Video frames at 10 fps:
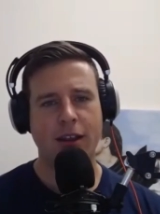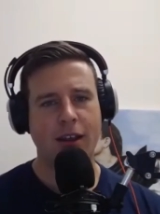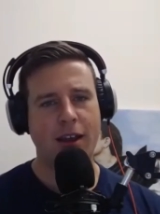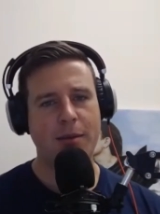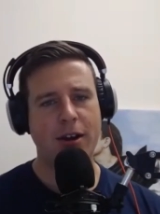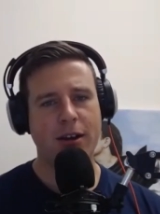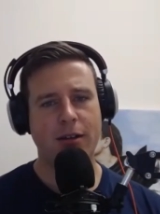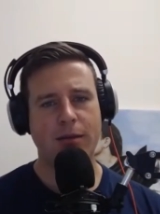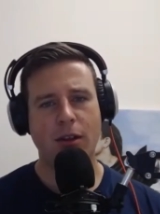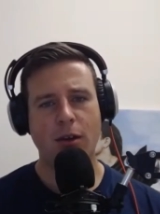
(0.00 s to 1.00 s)
Hey, Mark,
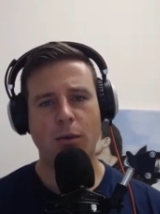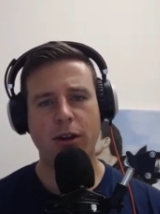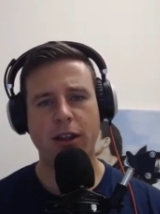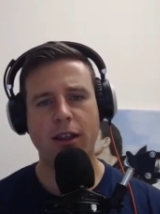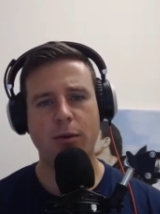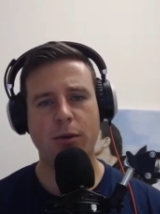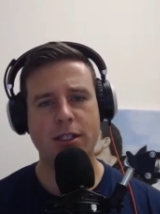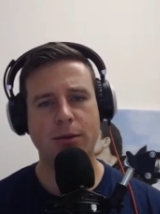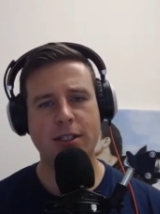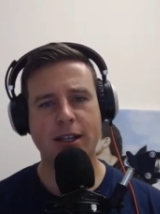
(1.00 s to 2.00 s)
what do you think? What's
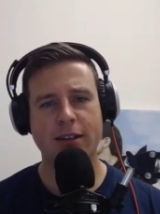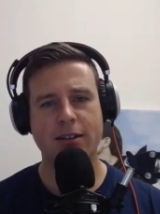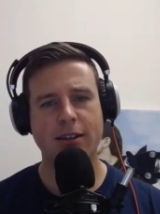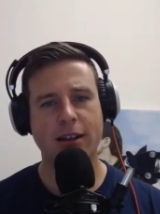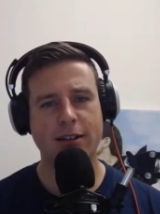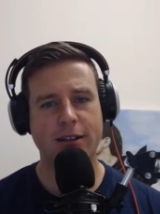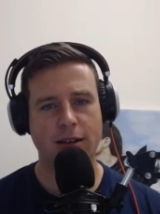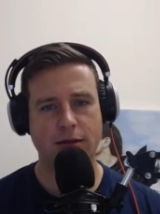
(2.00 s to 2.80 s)
what's next on the list there?